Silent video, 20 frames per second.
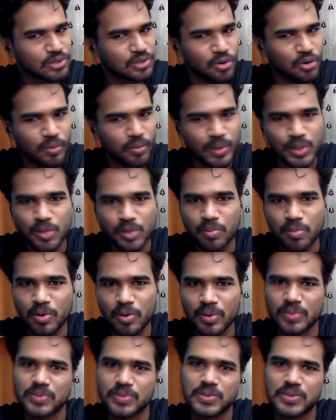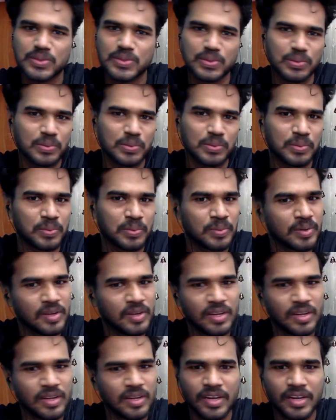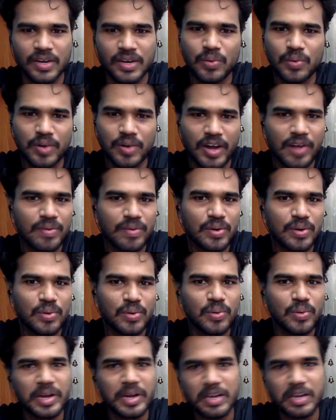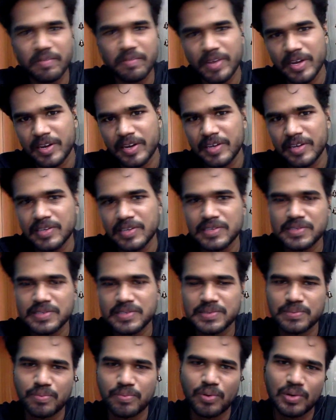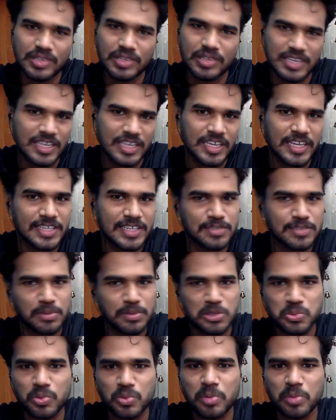throughout the book, so you don't have to go anywhere else for theory as well as for